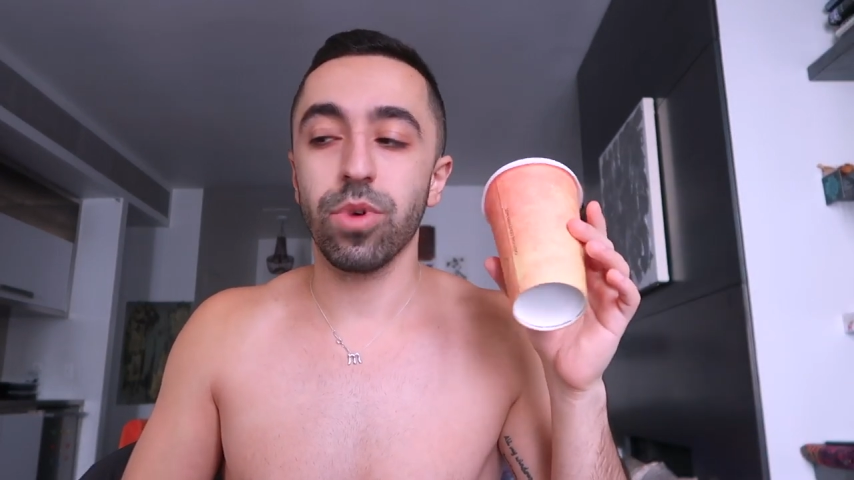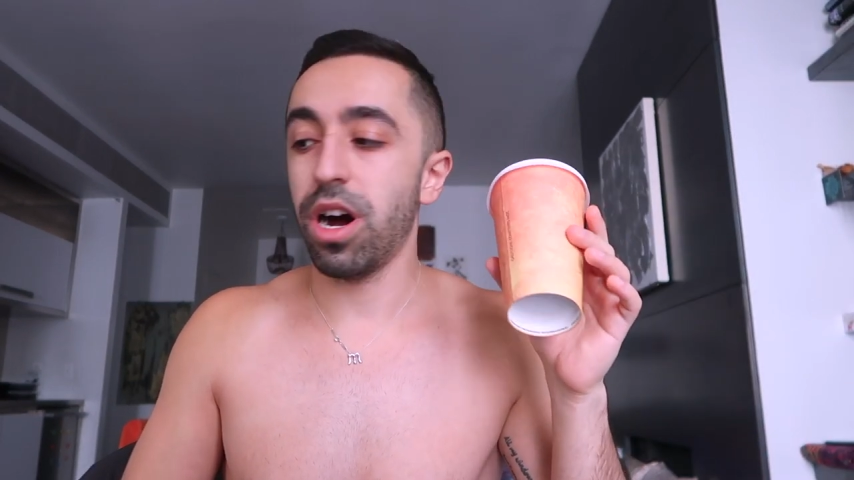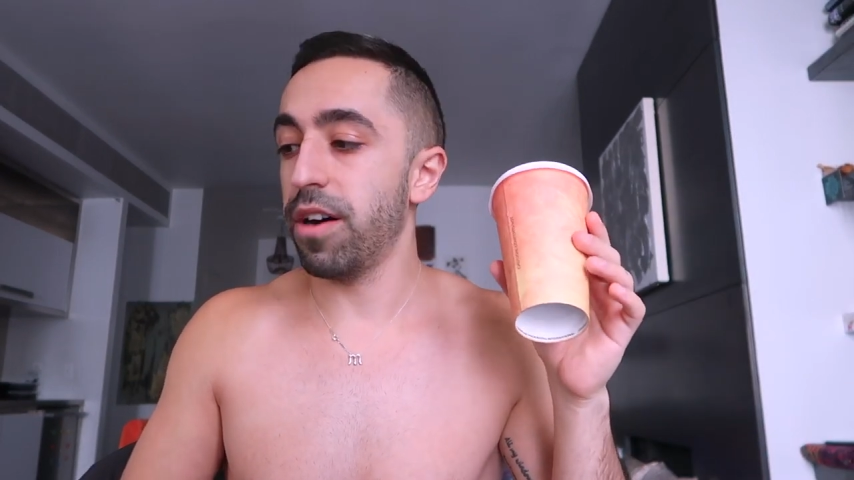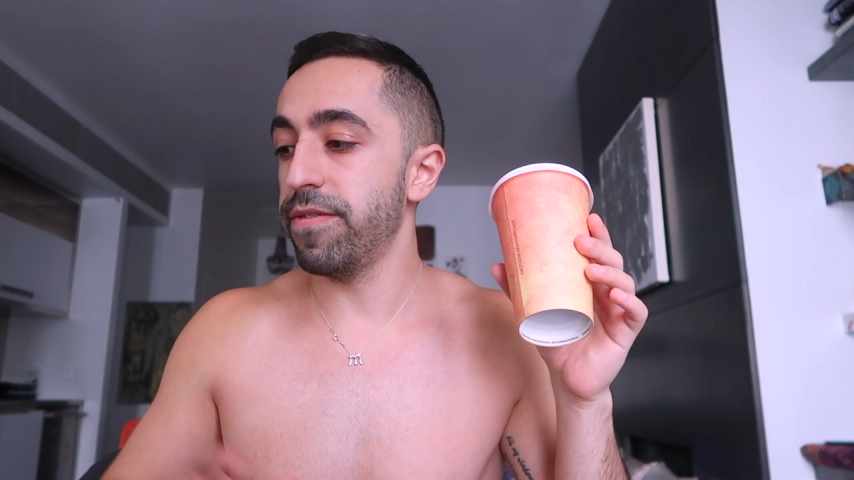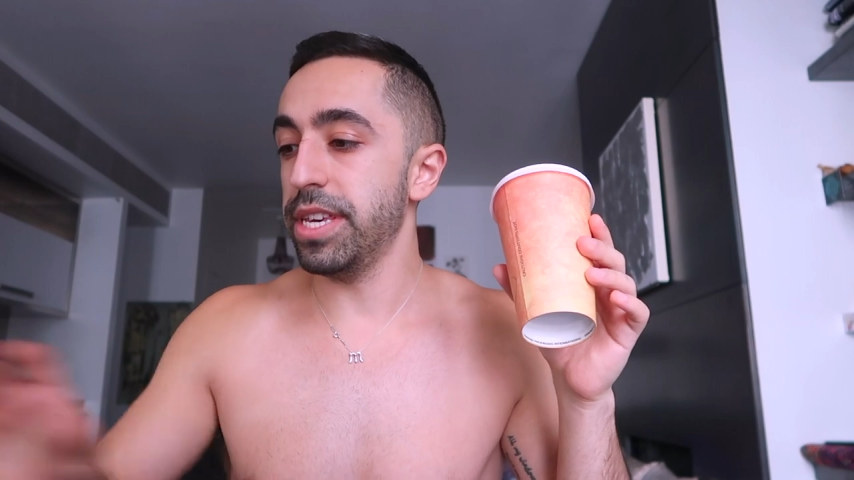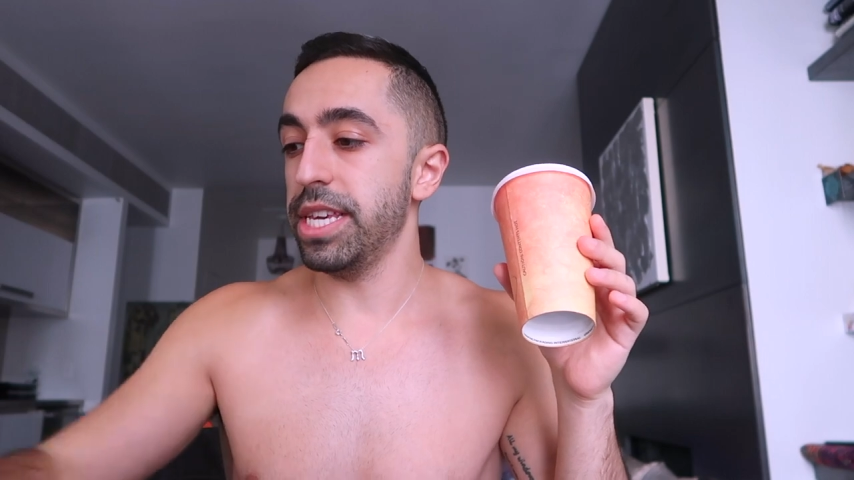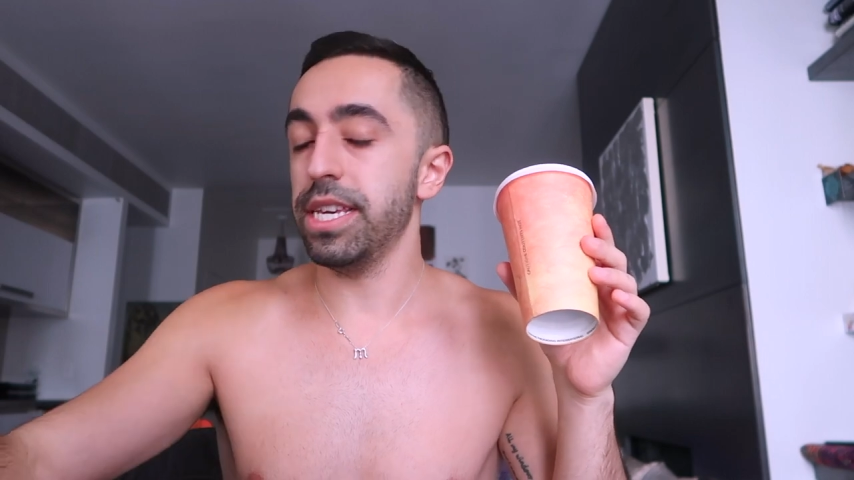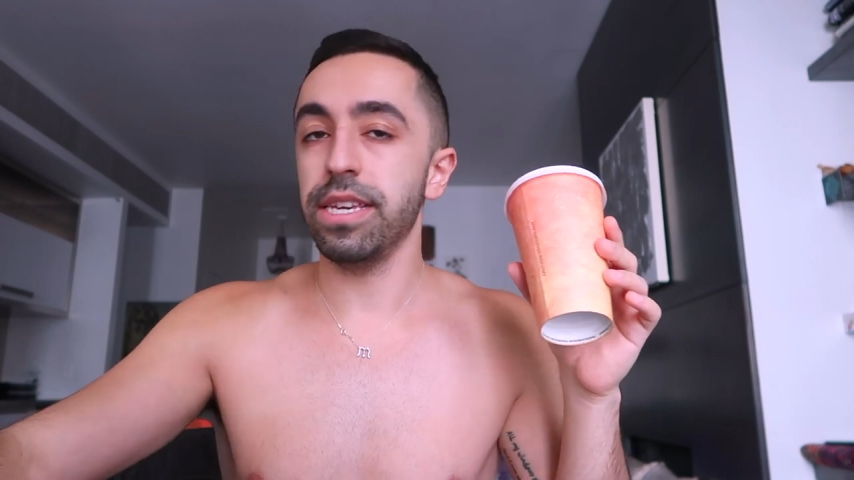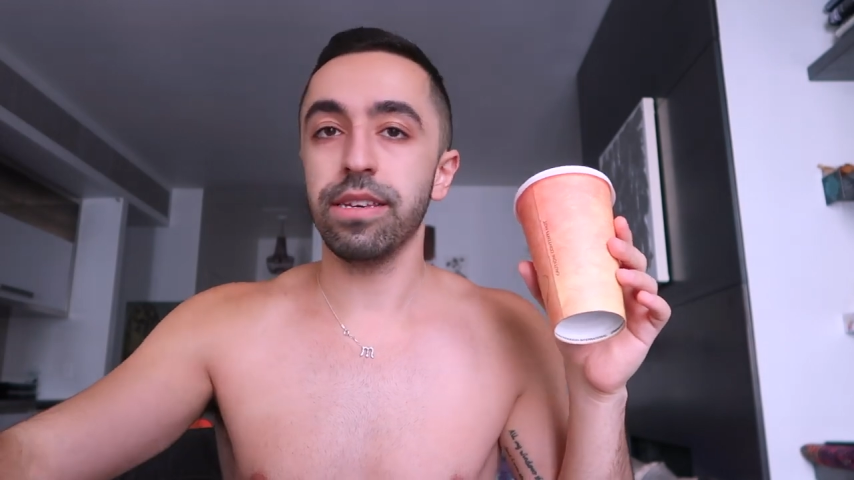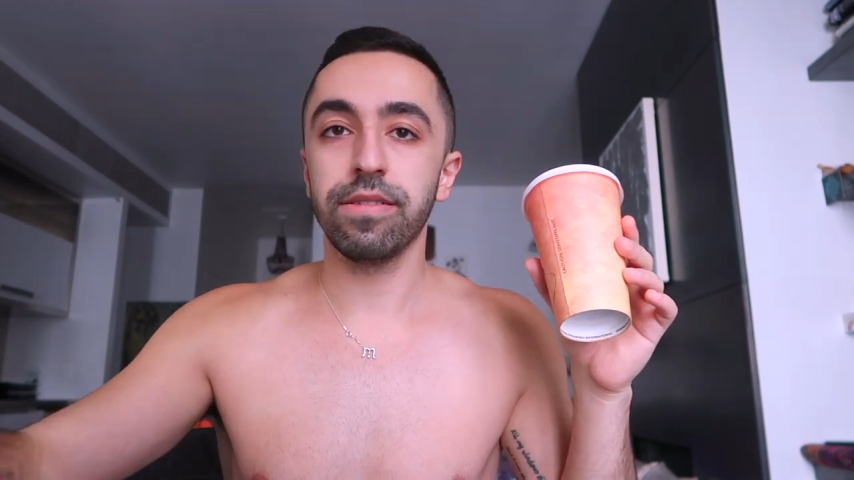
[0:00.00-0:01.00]
coffee,
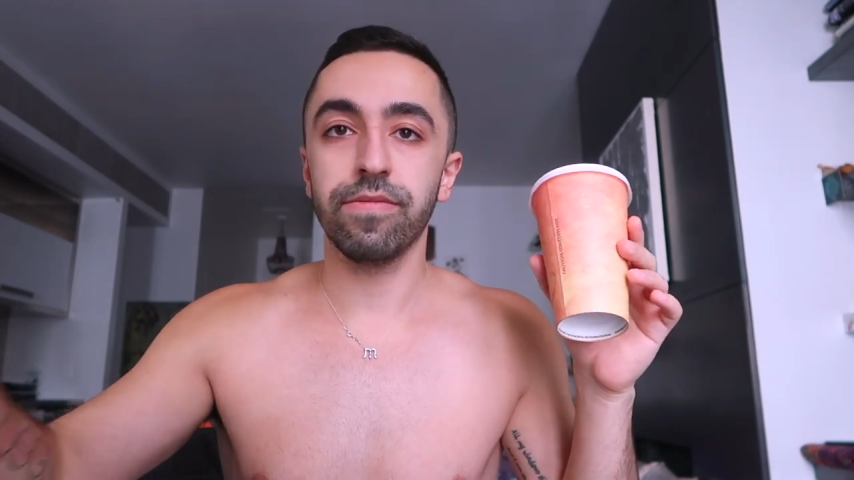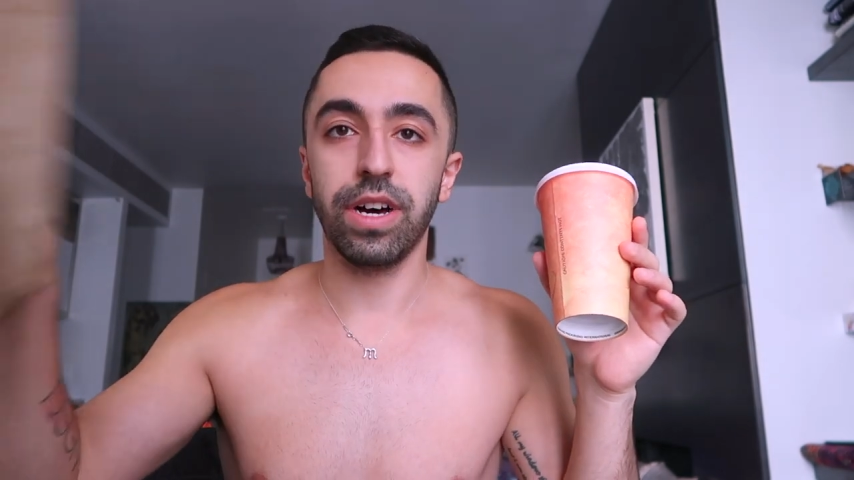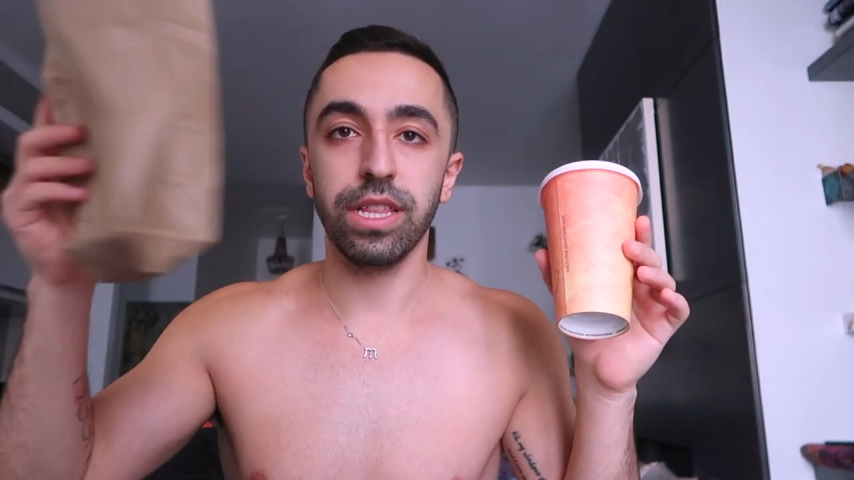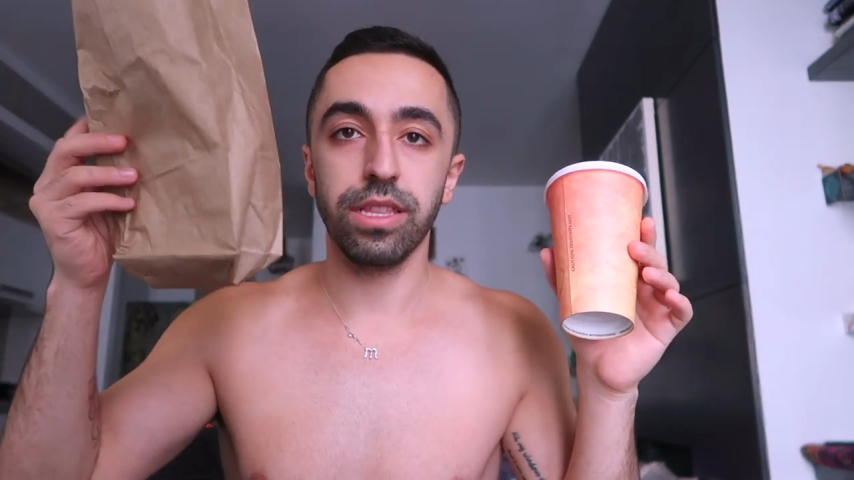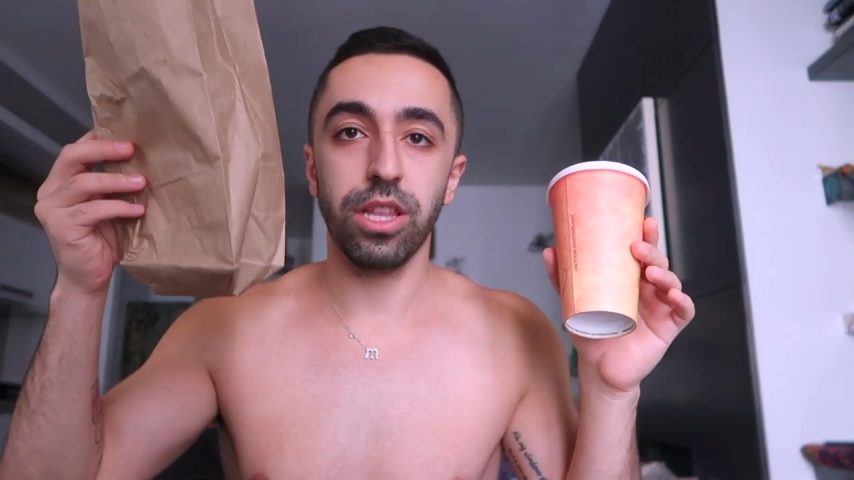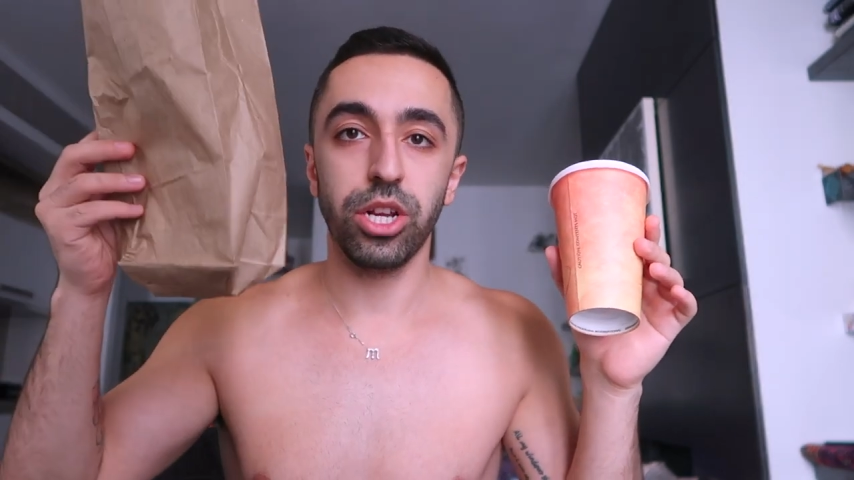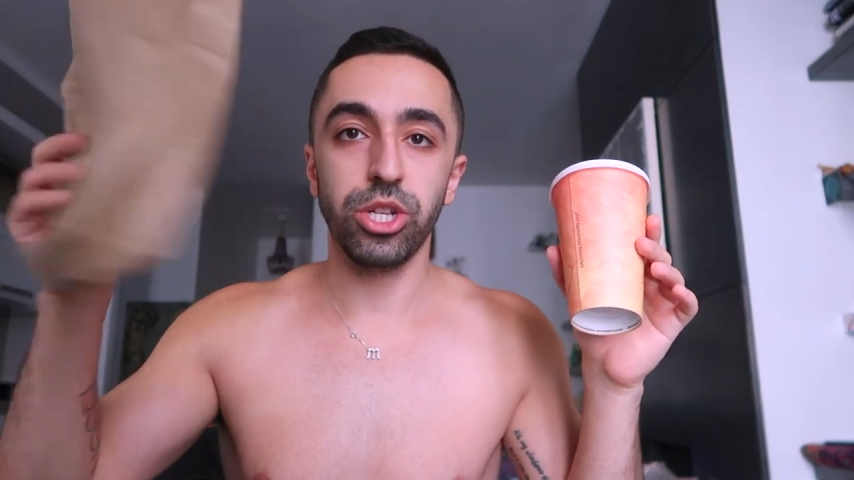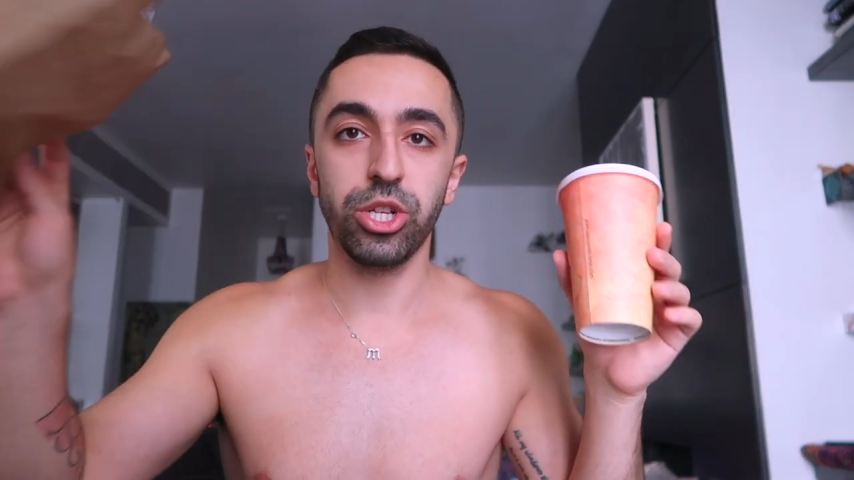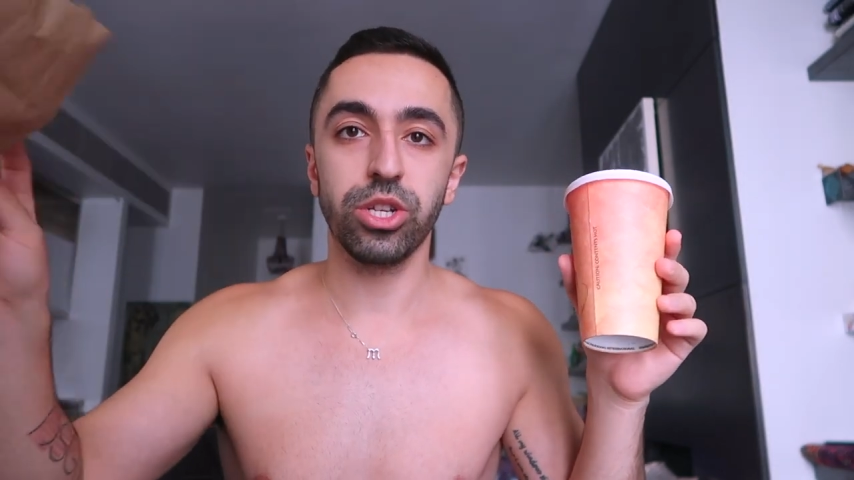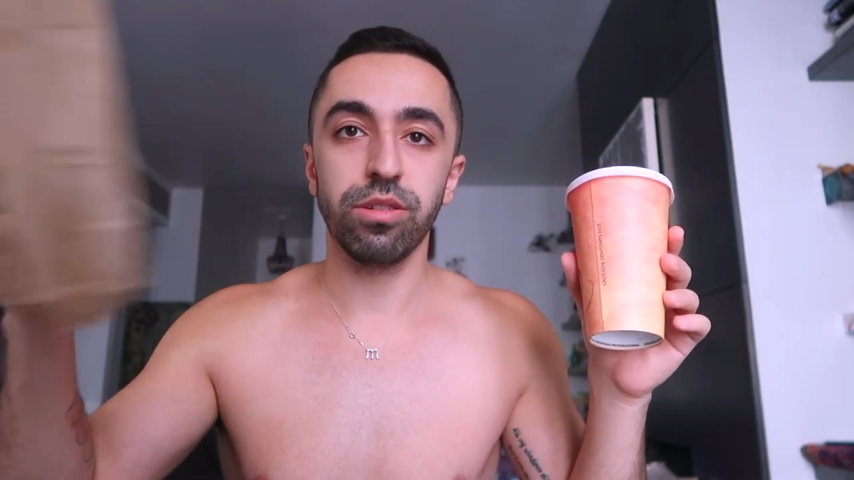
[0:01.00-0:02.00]
well
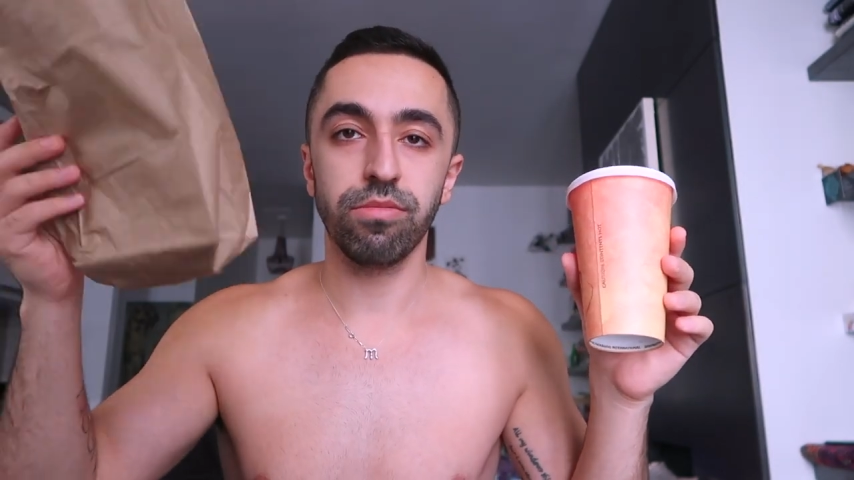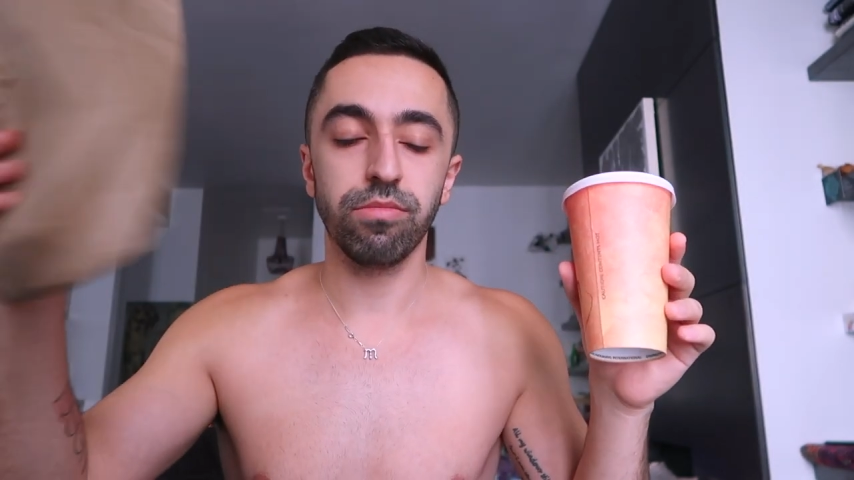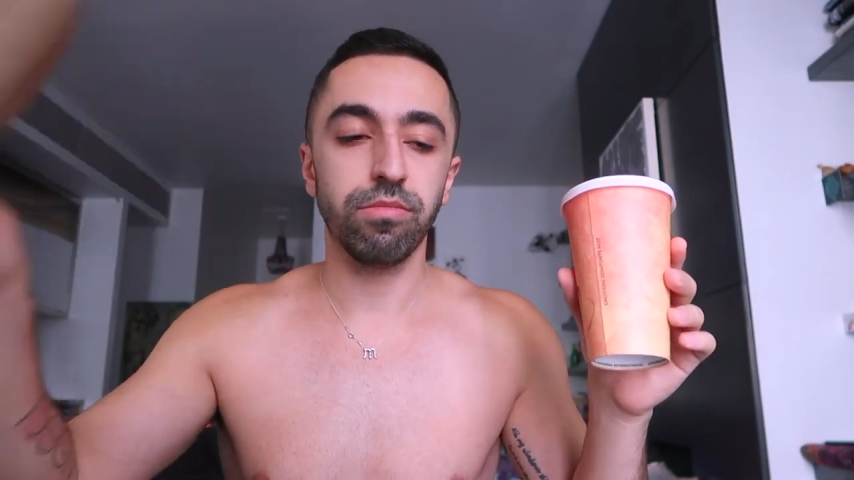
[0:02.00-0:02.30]
lunch,